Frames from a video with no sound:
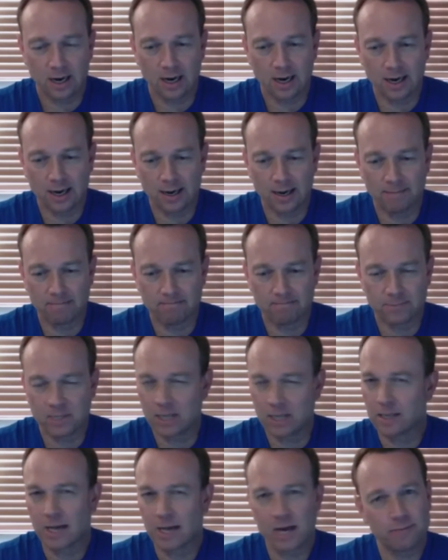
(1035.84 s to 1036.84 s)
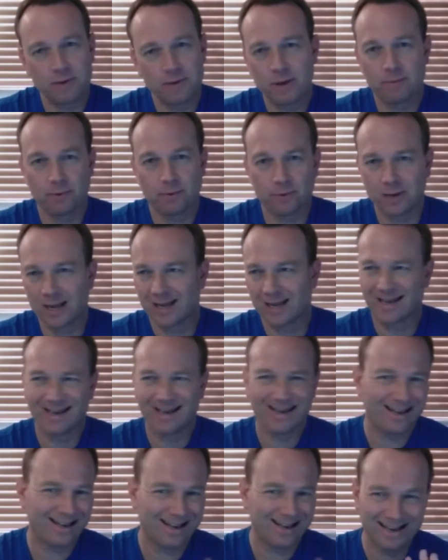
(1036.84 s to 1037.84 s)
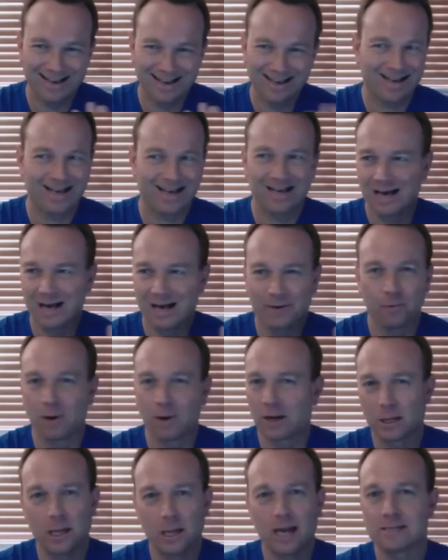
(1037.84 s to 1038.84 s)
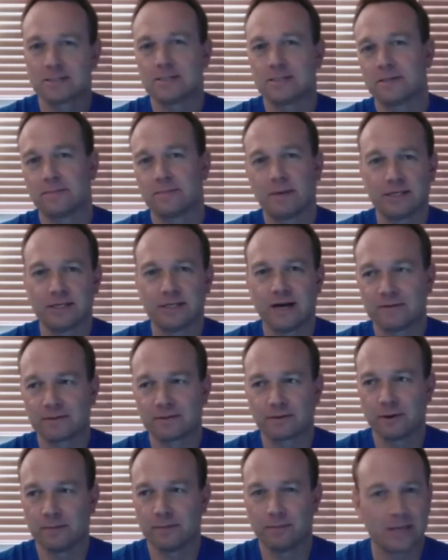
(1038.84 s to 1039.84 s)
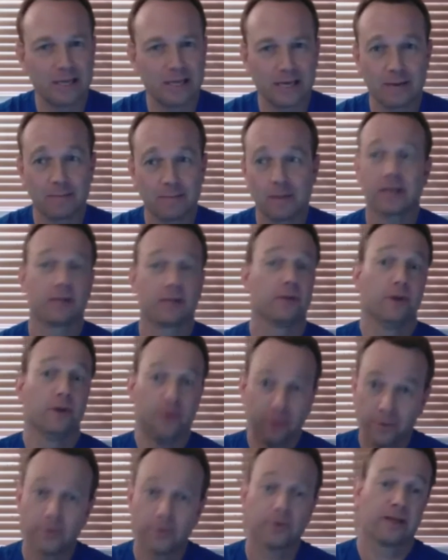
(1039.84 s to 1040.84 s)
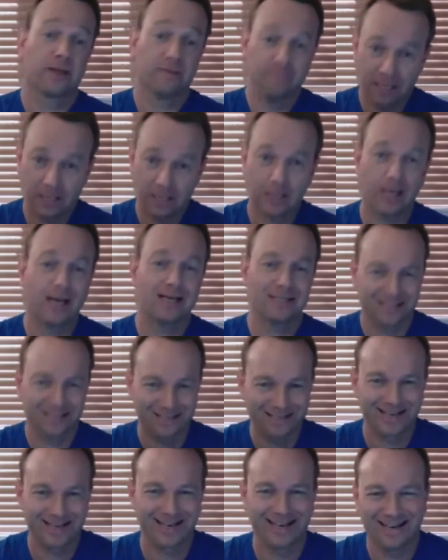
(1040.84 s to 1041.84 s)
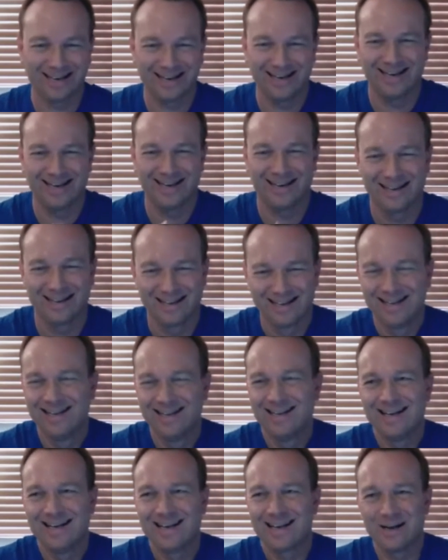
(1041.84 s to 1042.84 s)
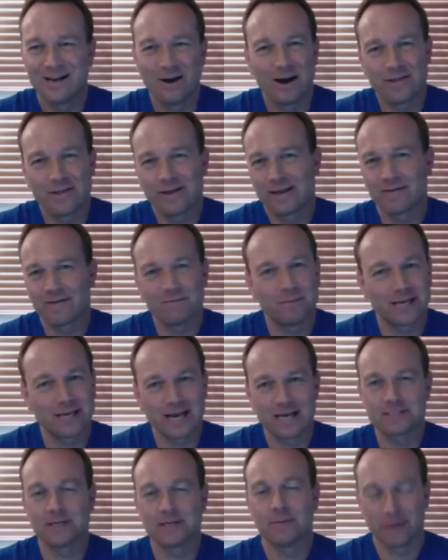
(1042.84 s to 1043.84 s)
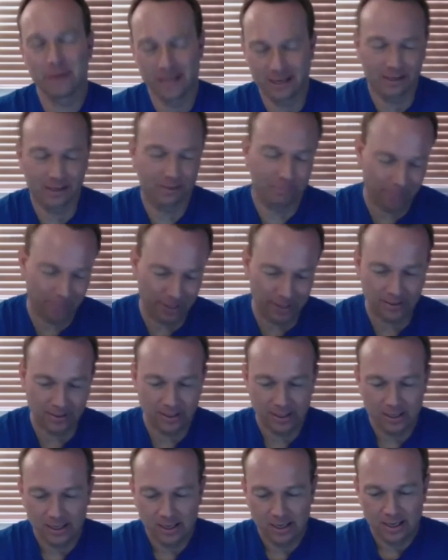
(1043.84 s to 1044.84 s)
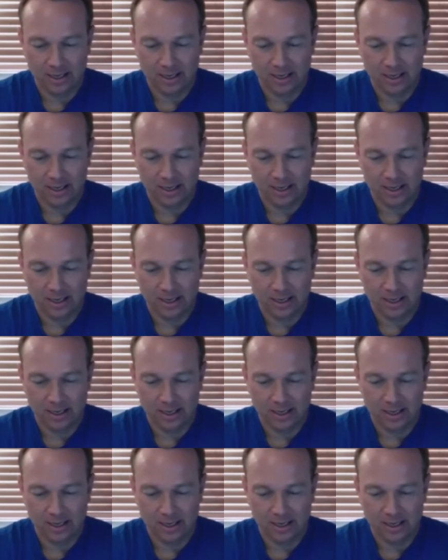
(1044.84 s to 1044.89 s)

A lot of people are like, I don't want classes in my JavaScript. Me, I'm like, no, give me classes. You know, I think everybody has an opinion, but